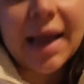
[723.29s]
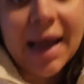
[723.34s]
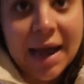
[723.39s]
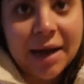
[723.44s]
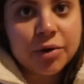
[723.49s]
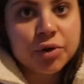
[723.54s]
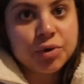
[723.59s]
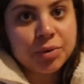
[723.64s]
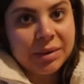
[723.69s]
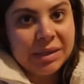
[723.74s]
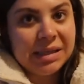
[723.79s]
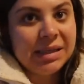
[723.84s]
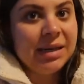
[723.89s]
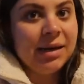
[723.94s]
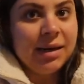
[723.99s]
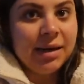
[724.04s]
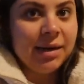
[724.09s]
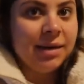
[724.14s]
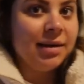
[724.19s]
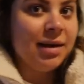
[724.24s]
actually
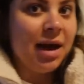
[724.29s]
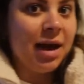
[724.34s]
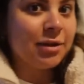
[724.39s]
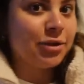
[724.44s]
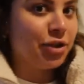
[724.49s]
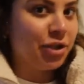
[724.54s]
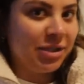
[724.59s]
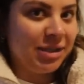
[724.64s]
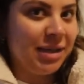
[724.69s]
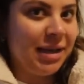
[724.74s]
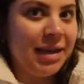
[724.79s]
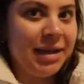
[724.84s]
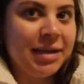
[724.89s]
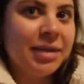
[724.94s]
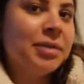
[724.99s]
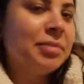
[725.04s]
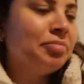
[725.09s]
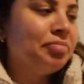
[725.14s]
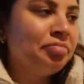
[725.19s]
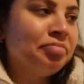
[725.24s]
needed, not just like